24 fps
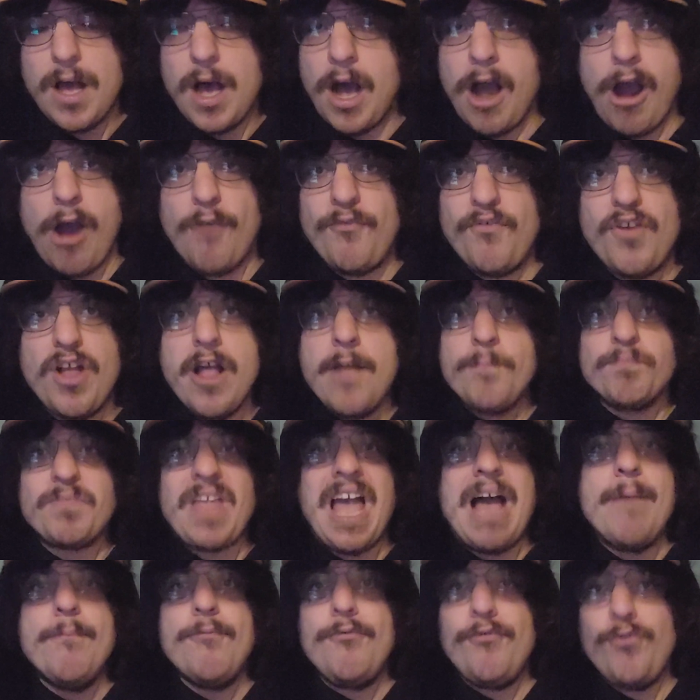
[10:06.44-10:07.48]
off.
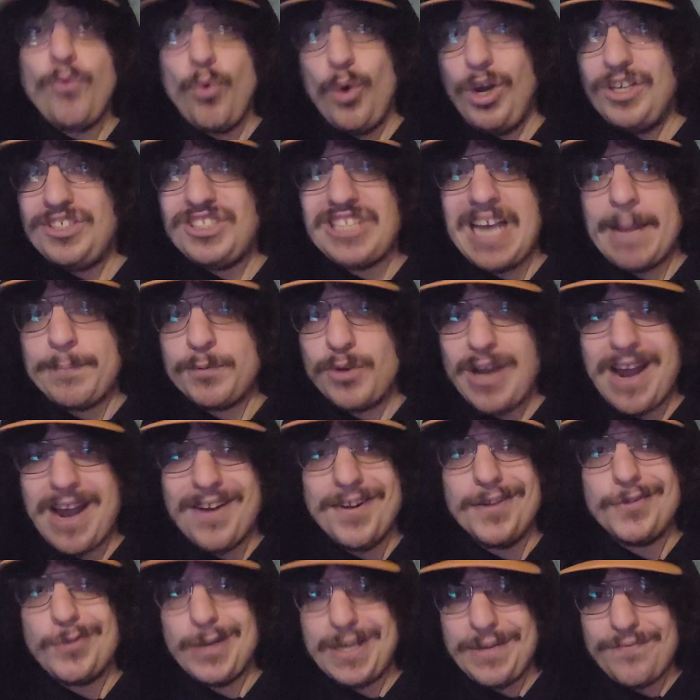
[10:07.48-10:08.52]
I'm 4 chapter out
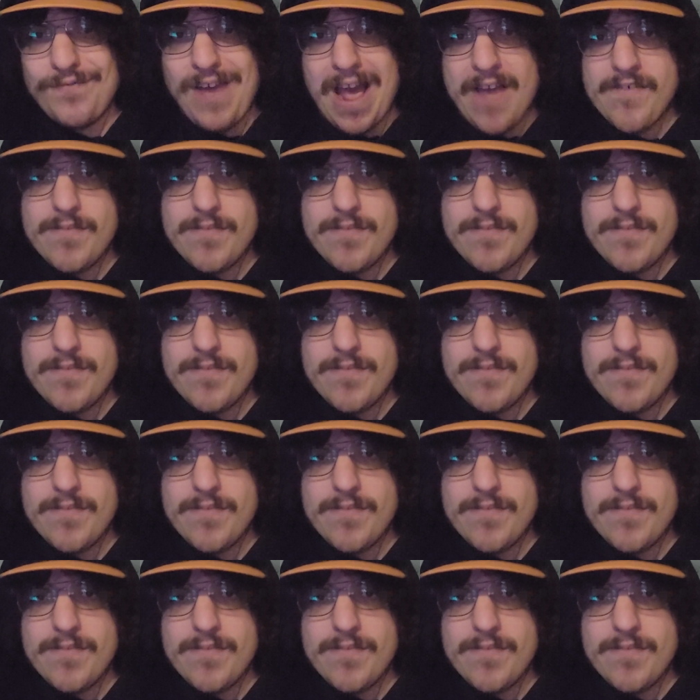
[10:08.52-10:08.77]
of 25